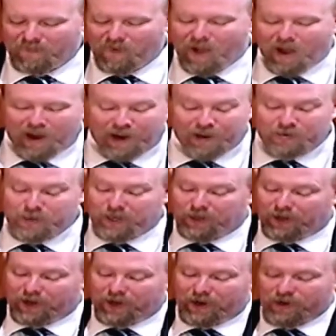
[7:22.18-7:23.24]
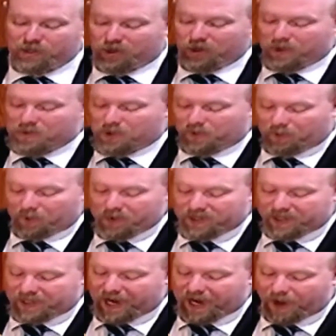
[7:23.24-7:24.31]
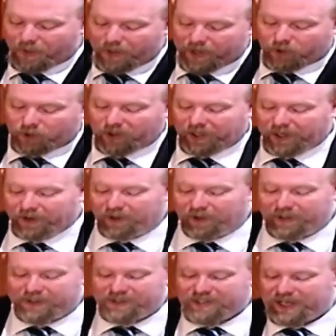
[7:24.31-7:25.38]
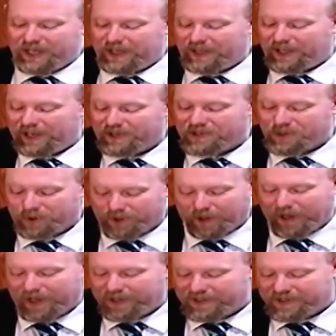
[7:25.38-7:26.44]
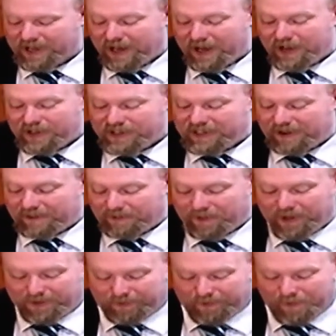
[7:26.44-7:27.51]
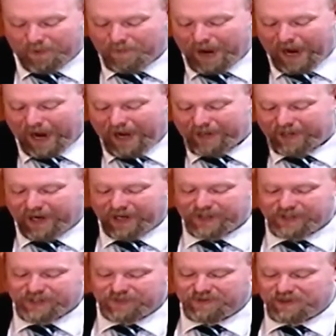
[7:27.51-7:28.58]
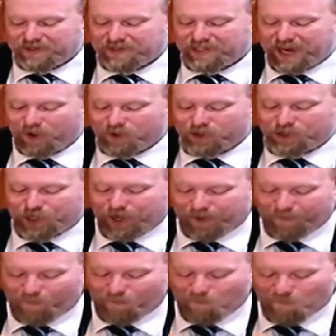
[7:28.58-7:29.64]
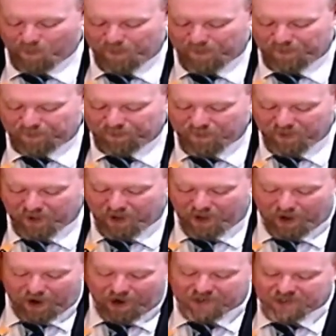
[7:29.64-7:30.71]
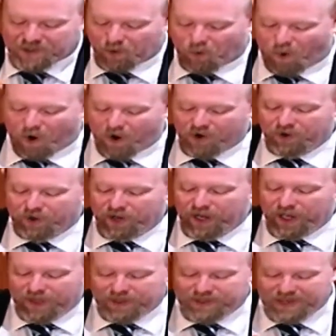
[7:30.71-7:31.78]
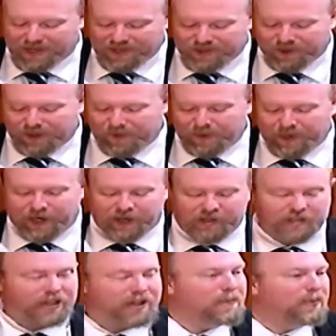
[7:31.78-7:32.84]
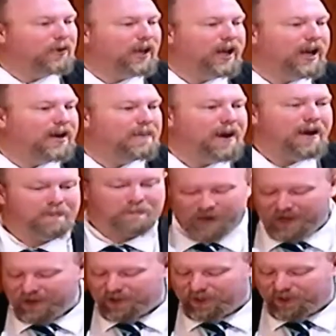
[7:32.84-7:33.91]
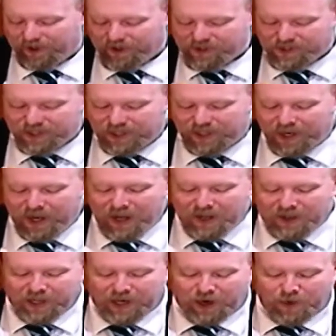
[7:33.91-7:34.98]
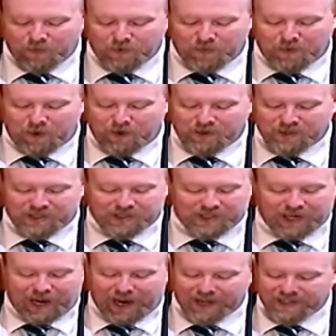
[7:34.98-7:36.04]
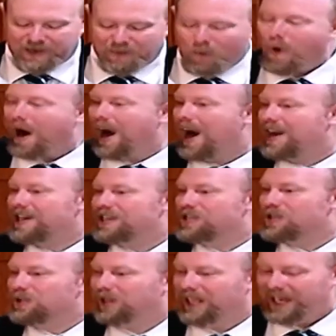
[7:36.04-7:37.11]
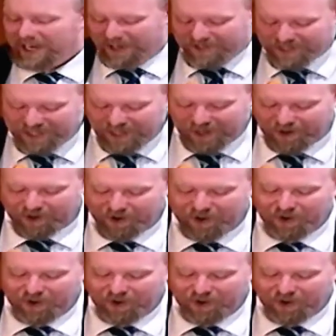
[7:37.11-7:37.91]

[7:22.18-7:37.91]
And as we look at our scripture for today, we clearly see the Israelites suffering from a bad case of nostalgia. As they're wandering in the desert, they begin to complain about being thirsty. They come to Moses and ask him, "Why did you lead us here?